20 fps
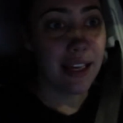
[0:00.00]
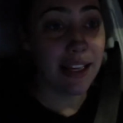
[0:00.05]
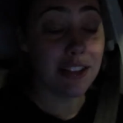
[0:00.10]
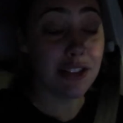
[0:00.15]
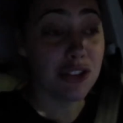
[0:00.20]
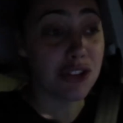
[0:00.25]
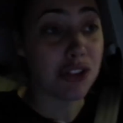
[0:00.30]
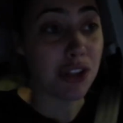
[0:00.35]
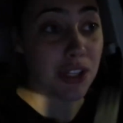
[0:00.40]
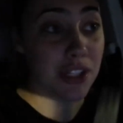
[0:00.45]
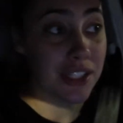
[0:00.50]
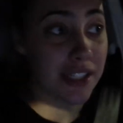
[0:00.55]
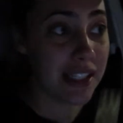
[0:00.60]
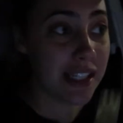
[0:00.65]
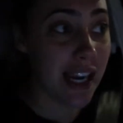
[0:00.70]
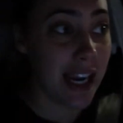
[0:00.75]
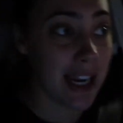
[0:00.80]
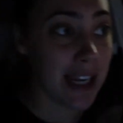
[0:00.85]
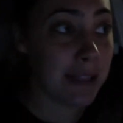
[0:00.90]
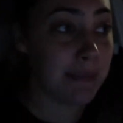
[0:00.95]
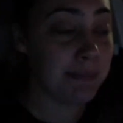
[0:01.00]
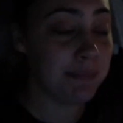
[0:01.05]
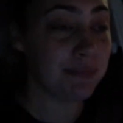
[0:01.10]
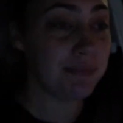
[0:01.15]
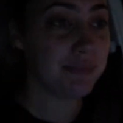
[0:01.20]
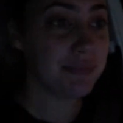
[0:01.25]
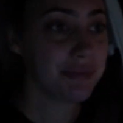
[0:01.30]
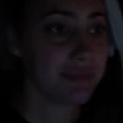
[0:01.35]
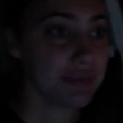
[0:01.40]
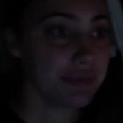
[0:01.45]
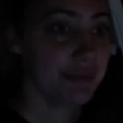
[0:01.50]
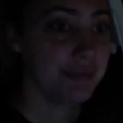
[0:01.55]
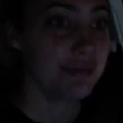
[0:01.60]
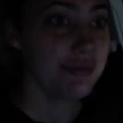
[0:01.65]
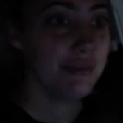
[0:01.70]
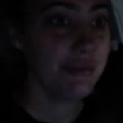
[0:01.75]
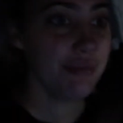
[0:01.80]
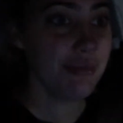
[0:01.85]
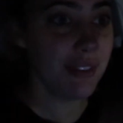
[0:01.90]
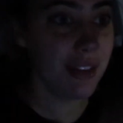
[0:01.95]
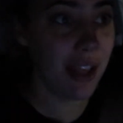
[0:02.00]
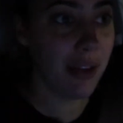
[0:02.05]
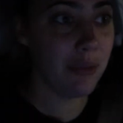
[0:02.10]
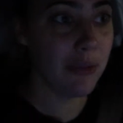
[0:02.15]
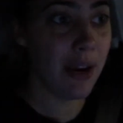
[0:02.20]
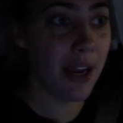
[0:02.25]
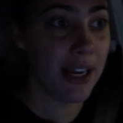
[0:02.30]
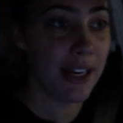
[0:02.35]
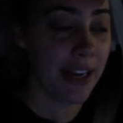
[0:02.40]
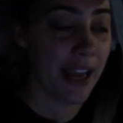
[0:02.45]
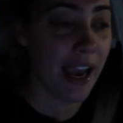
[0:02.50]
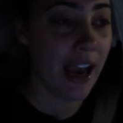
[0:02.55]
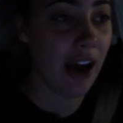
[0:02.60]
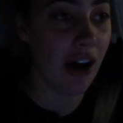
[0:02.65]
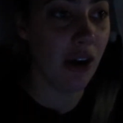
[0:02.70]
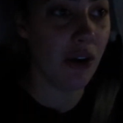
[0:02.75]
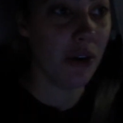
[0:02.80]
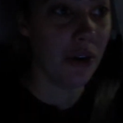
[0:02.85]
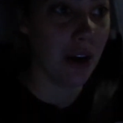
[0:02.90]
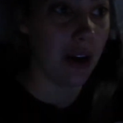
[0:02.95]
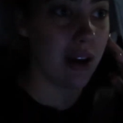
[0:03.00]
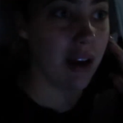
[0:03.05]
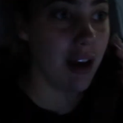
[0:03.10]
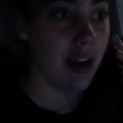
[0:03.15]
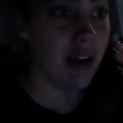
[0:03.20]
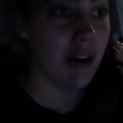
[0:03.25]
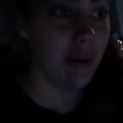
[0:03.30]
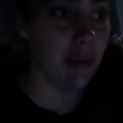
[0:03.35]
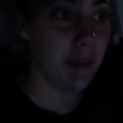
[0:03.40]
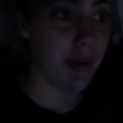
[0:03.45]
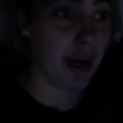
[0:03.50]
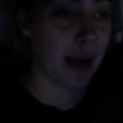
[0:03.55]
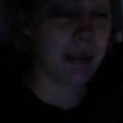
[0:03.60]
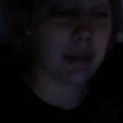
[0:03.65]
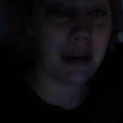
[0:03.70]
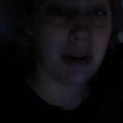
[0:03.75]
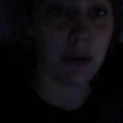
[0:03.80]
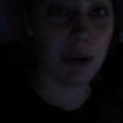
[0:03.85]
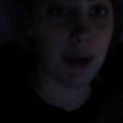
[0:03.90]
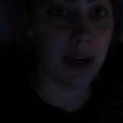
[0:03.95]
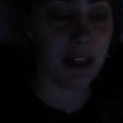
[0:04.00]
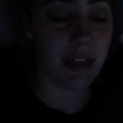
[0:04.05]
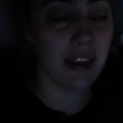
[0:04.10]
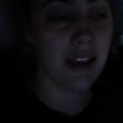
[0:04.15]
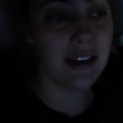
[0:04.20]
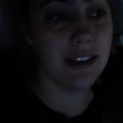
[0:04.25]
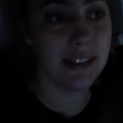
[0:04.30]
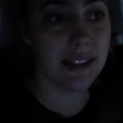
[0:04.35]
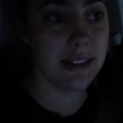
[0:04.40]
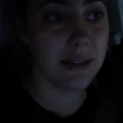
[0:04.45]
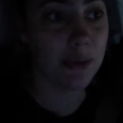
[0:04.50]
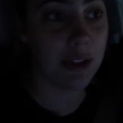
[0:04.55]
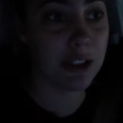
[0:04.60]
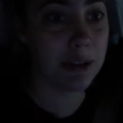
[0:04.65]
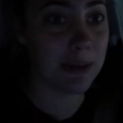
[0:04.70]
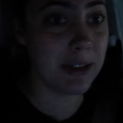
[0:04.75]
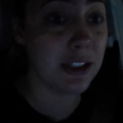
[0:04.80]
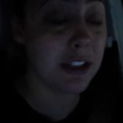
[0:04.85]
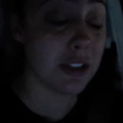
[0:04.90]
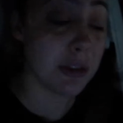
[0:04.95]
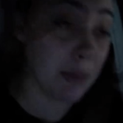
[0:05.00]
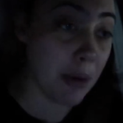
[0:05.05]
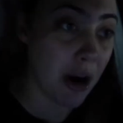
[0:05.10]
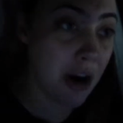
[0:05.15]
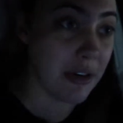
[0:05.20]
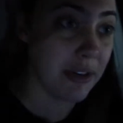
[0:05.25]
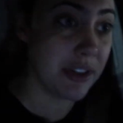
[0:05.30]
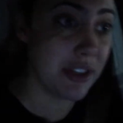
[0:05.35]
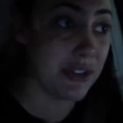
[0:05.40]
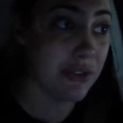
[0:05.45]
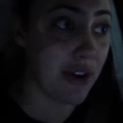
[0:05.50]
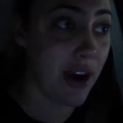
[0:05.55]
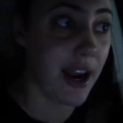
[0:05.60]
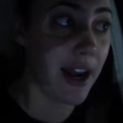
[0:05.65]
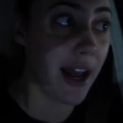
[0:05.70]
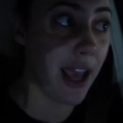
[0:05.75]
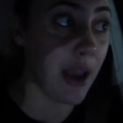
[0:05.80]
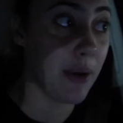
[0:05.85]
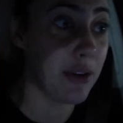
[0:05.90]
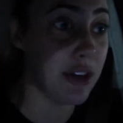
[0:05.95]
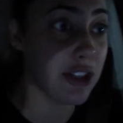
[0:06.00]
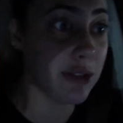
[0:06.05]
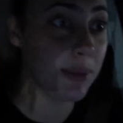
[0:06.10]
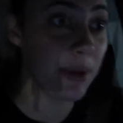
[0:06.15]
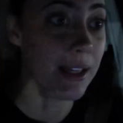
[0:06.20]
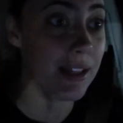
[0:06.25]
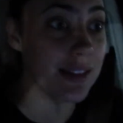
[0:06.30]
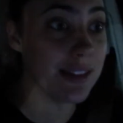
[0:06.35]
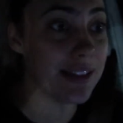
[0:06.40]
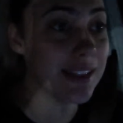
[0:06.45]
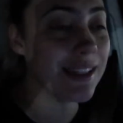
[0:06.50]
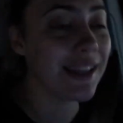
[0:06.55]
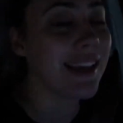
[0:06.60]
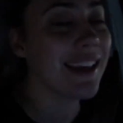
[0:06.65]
It's Thursday right now when I'm recording this, which means tomorrow is Friday, which means,